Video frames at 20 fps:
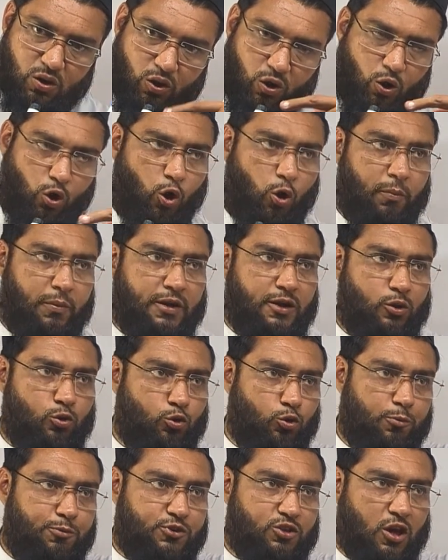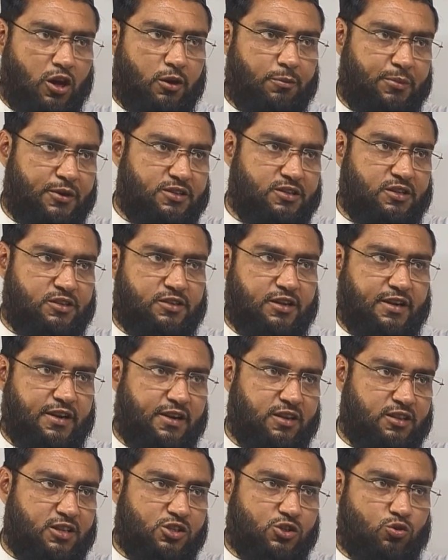How many loops are presented
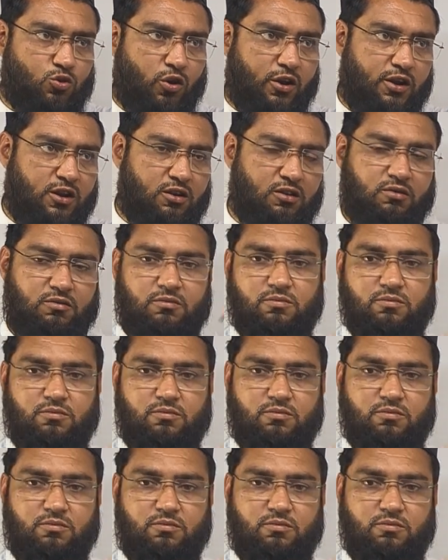in this coil?